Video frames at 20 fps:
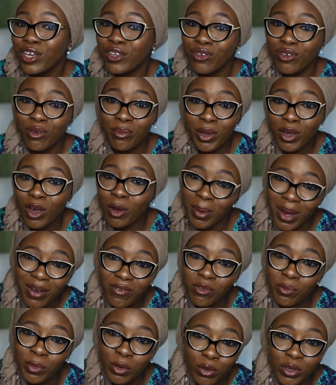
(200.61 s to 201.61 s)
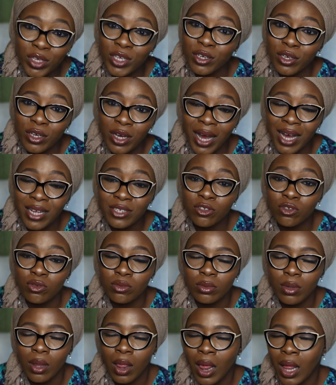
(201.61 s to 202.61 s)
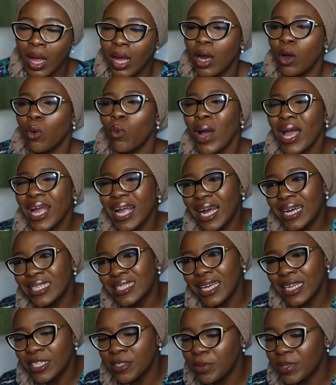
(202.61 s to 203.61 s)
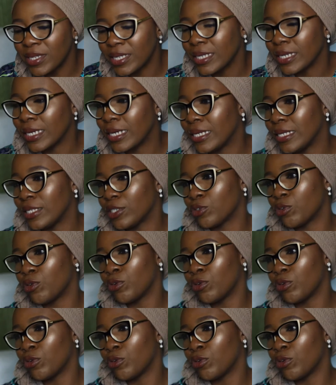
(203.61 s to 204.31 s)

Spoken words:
Your makeup has to be looking, why can't I speak English?